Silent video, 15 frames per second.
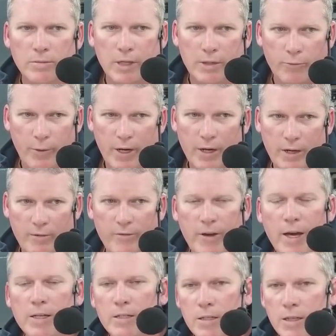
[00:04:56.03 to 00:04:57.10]
we can
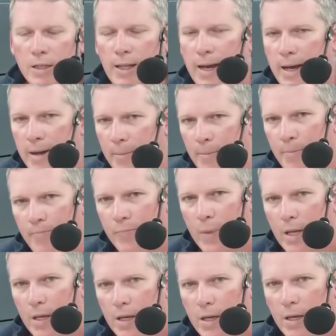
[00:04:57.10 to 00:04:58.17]
invest in the lab
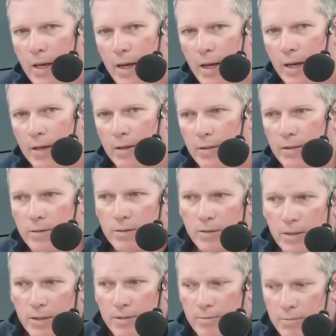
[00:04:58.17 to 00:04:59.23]
and
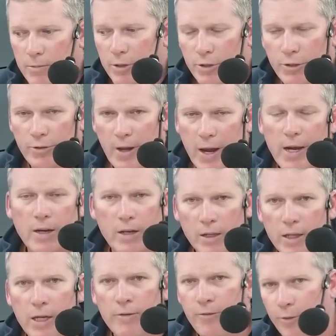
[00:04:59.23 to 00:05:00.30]
create
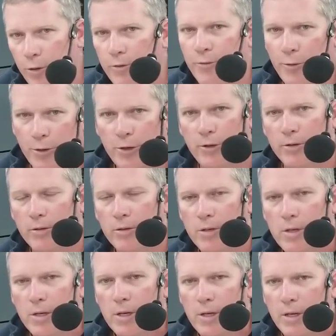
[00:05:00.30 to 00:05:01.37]
clean food for you.
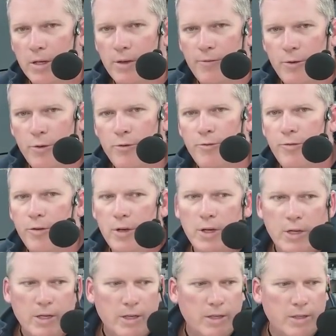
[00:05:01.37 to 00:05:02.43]
If you've
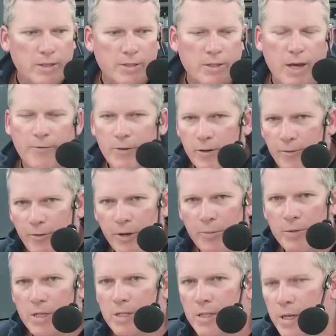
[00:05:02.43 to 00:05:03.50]
suffered from
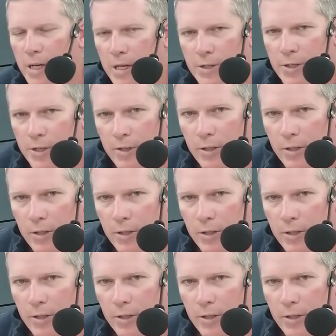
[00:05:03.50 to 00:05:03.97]
disease in your